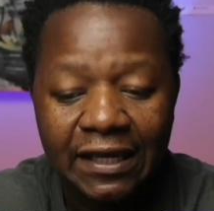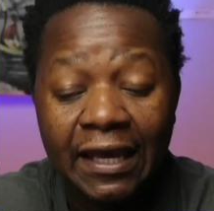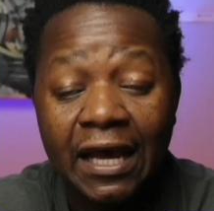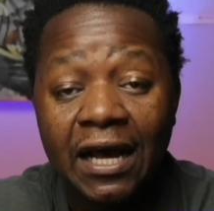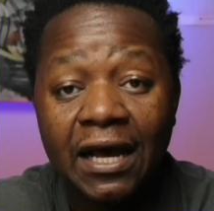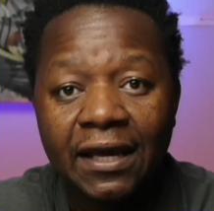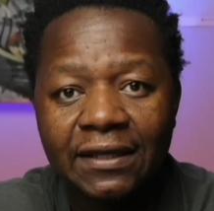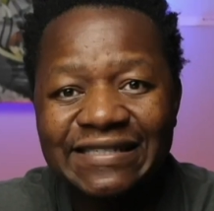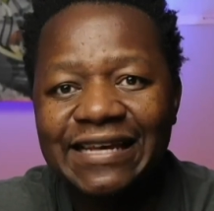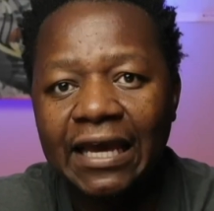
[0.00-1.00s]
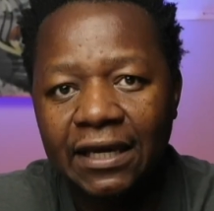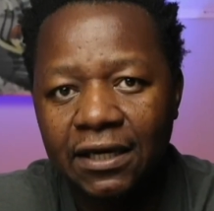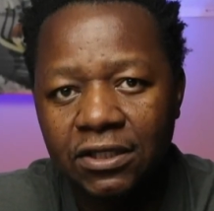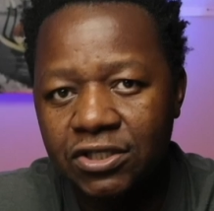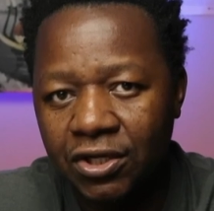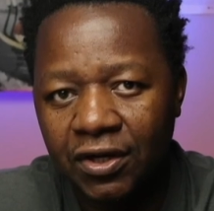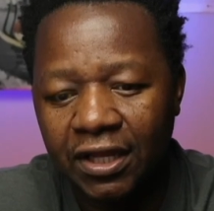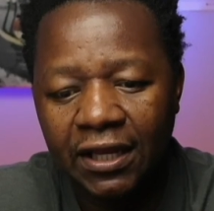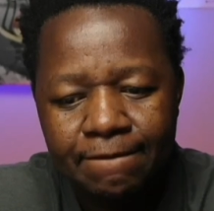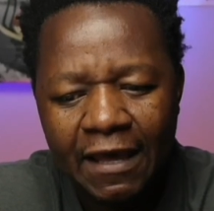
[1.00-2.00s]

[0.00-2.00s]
AI tech journey,